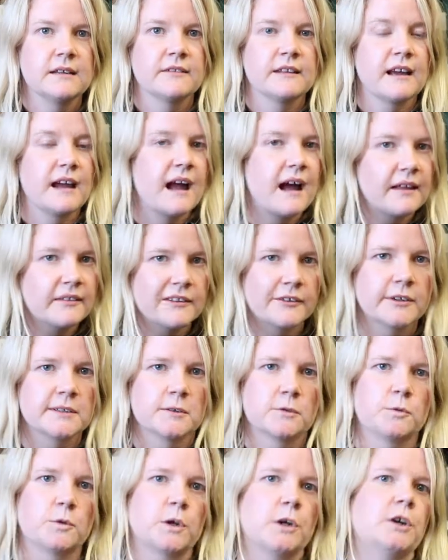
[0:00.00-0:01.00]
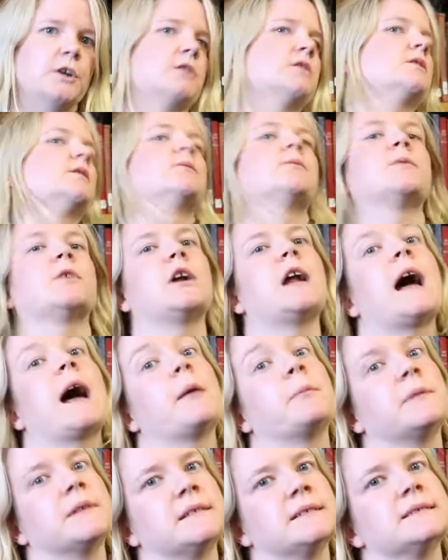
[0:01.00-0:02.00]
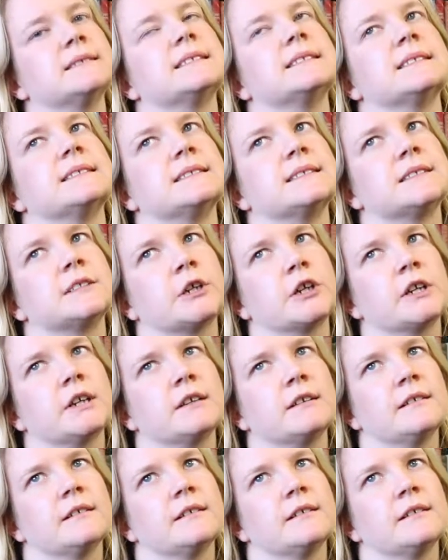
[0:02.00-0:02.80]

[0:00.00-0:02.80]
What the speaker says: They're out there in the world, what happens? And so,